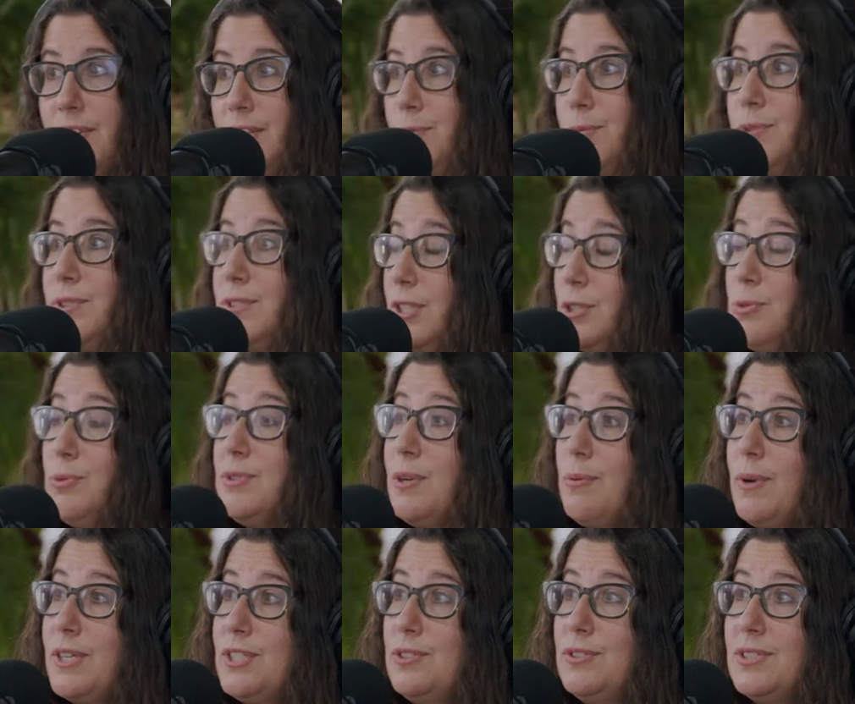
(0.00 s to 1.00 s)
That was this was at
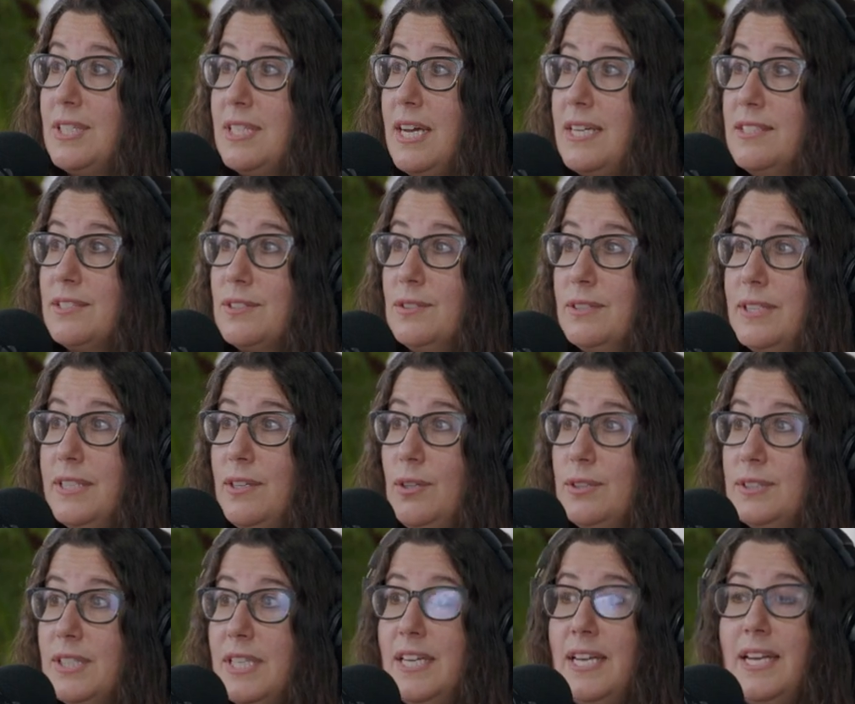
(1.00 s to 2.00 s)
Wachusett High School in
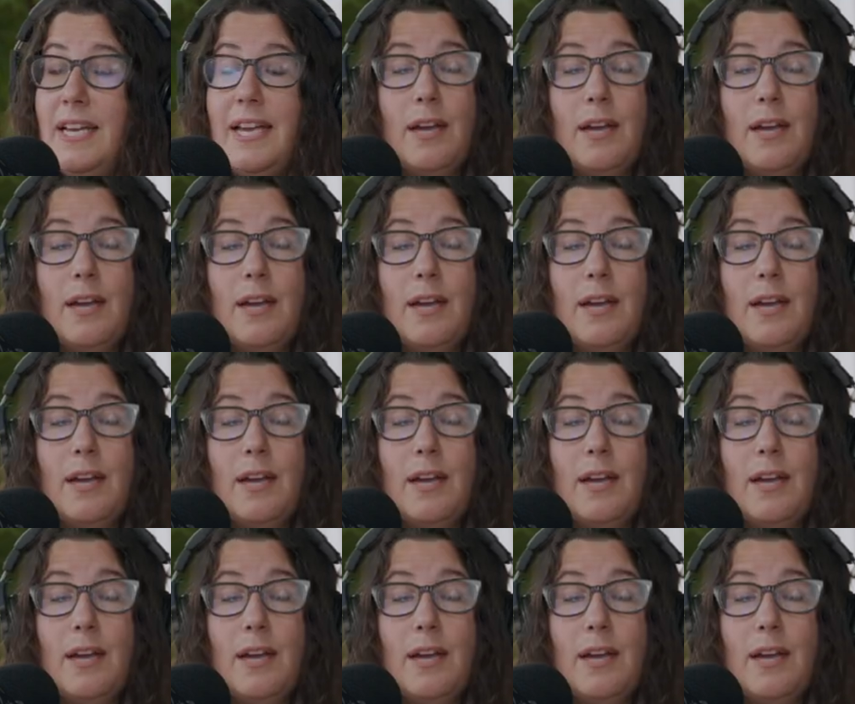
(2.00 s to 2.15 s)
Holden,